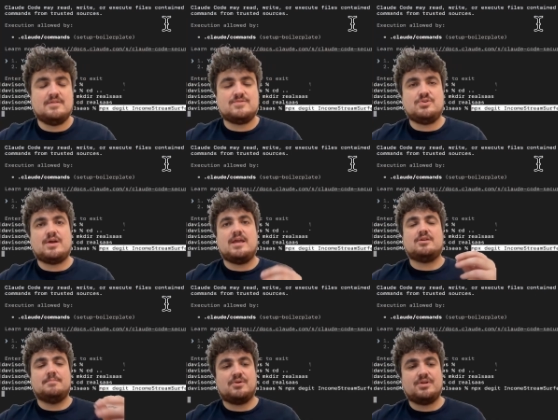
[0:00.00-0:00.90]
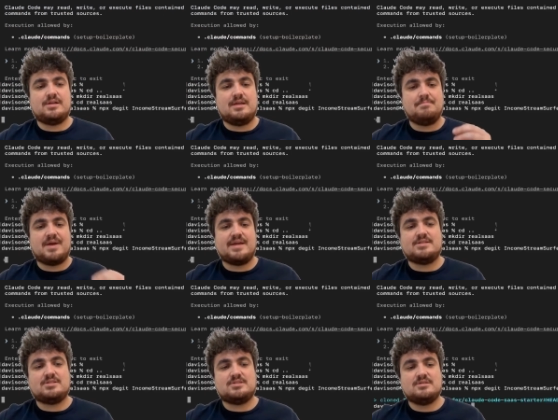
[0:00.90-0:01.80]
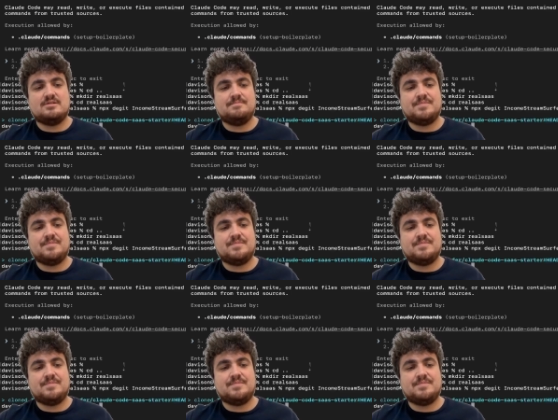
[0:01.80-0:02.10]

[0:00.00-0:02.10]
gives you a completely base